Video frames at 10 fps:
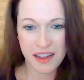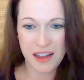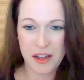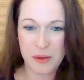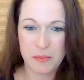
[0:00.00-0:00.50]

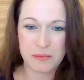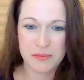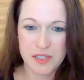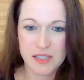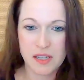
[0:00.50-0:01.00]

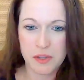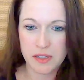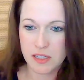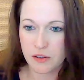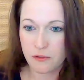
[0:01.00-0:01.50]
to something
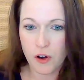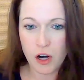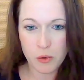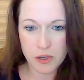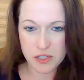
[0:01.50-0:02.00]
that's
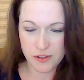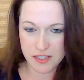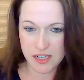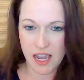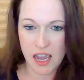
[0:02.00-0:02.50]
far more
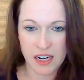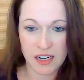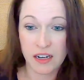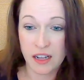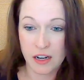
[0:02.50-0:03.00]
sophisticated
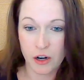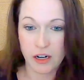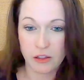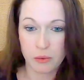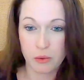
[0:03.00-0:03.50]
and
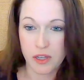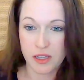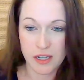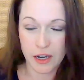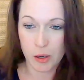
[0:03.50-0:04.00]
integrated through the
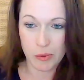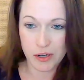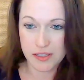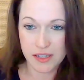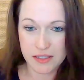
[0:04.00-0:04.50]
entire
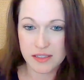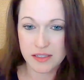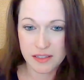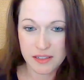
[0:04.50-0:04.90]
process.